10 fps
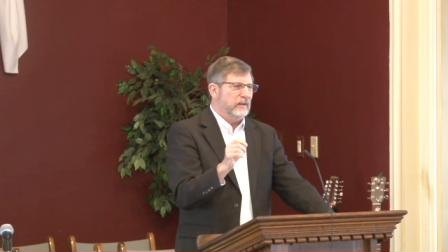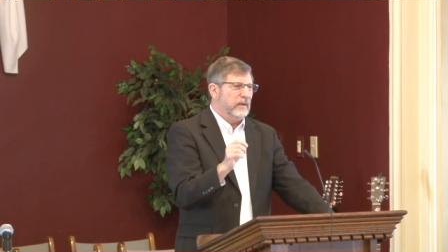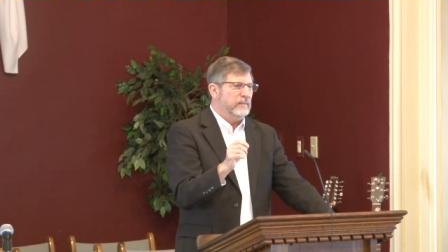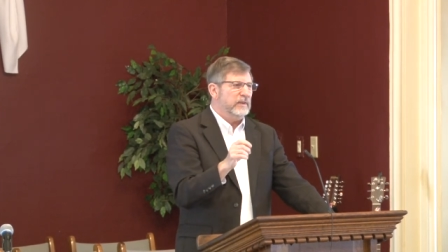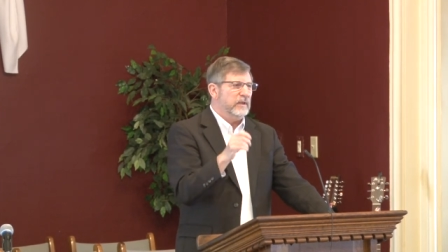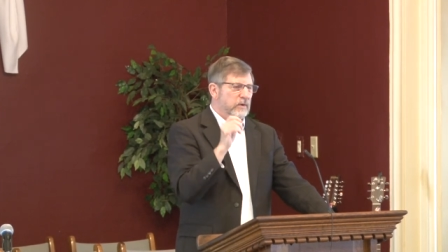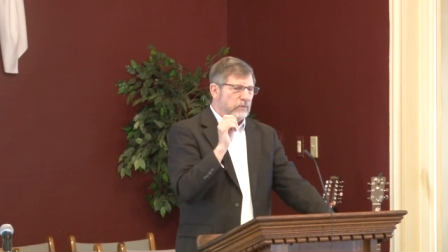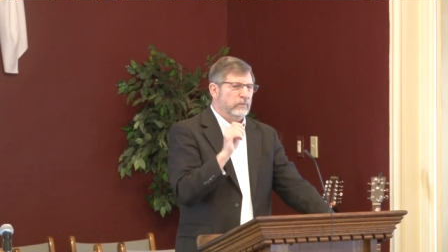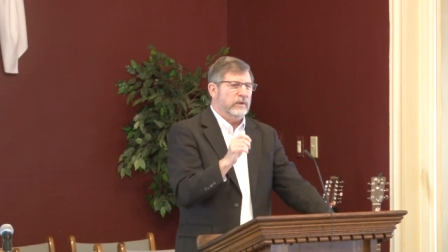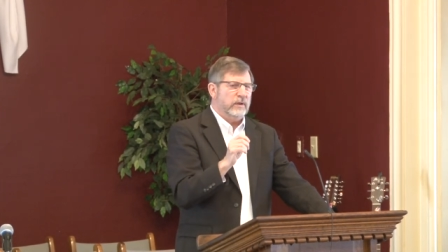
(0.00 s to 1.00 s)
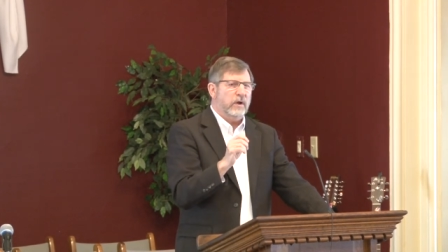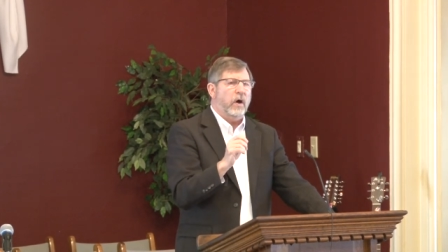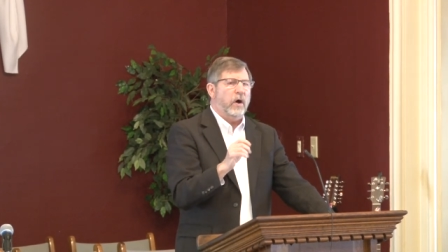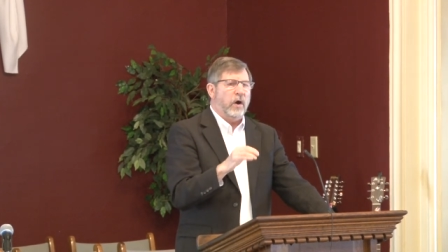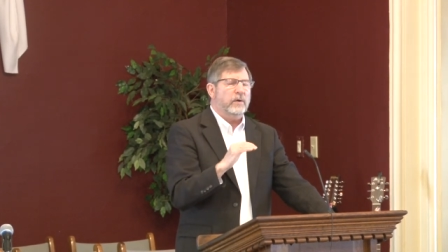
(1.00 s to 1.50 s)
I mean, that you're really
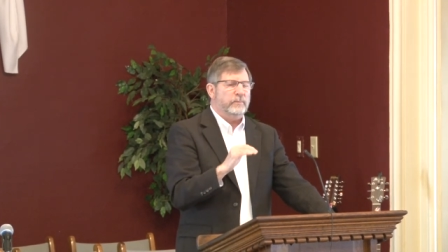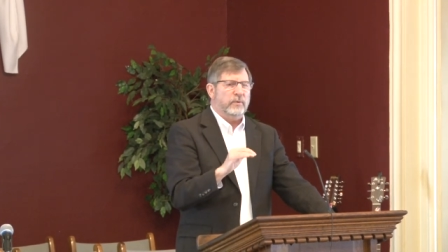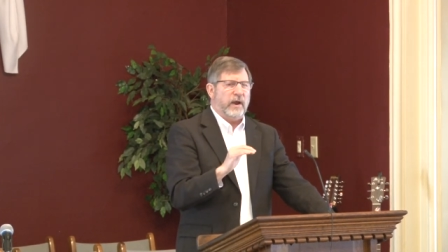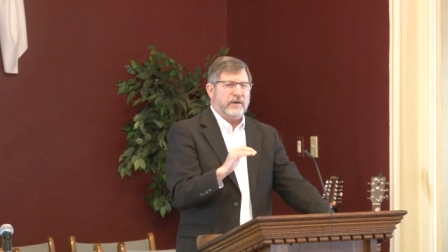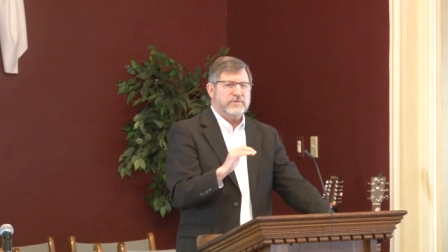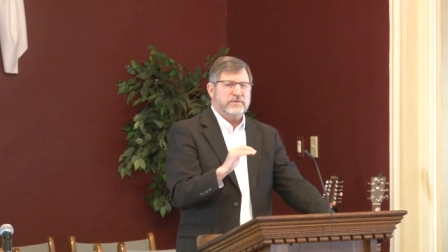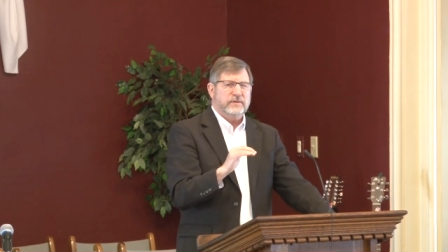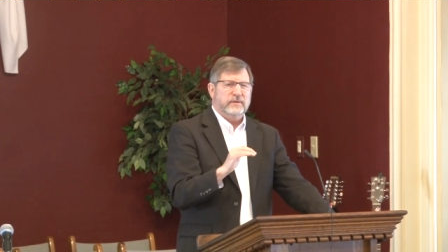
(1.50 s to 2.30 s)
hard pressed.